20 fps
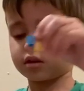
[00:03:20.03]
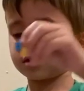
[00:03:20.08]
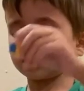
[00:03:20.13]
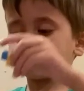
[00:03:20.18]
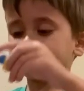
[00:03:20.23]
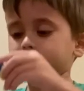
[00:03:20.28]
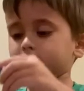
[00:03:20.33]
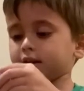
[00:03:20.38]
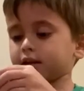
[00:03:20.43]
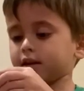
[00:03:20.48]

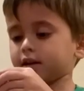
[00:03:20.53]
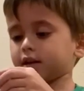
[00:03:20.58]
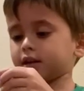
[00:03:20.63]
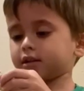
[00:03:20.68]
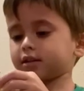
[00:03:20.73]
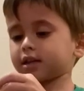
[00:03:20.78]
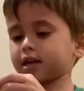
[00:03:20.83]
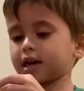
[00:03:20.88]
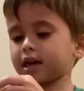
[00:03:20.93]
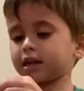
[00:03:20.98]
And then
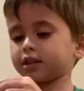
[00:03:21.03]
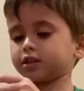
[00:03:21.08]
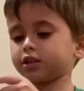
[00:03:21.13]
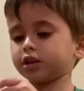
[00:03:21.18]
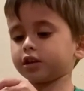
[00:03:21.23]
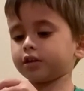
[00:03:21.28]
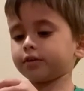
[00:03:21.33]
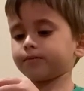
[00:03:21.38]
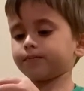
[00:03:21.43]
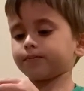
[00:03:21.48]
attach
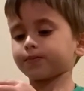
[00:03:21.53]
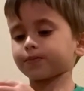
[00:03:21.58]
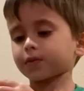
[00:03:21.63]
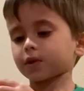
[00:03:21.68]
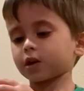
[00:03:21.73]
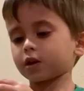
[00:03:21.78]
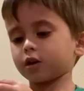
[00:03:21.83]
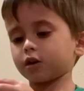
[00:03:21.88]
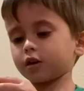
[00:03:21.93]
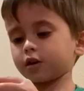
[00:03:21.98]
it
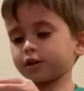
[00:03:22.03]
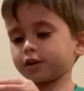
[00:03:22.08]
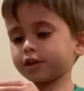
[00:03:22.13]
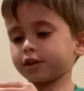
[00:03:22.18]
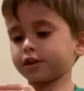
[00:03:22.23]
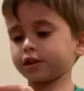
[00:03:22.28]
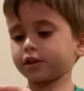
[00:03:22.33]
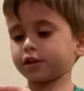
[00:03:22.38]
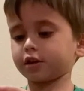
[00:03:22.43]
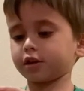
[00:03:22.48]
on
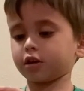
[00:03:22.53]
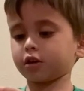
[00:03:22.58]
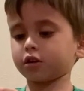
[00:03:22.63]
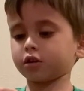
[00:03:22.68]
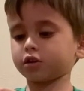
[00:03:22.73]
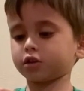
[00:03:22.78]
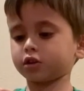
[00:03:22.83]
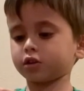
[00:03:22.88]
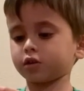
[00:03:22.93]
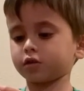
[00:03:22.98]
here,
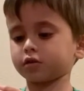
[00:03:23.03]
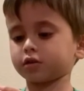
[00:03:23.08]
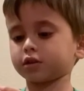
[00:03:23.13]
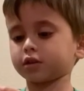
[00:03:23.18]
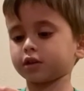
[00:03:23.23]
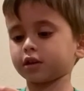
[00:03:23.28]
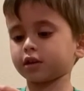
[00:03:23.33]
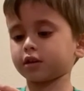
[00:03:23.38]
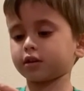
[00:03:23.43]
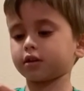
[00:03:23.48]
so it's
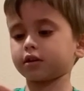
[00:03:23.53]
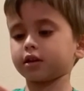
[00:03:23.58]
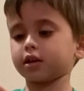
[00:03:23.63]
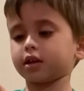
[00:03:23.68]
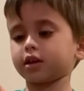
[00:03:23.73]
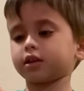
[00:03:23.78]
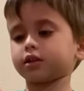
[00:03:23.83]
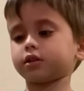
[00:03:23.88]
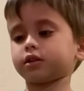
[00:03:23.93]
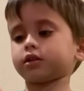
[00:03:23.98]
like
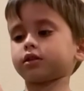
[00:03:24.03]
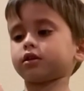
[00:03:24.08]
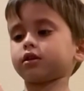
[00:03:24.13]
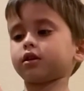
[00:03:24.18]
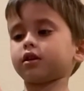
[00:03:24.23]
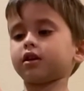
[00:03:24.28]
this.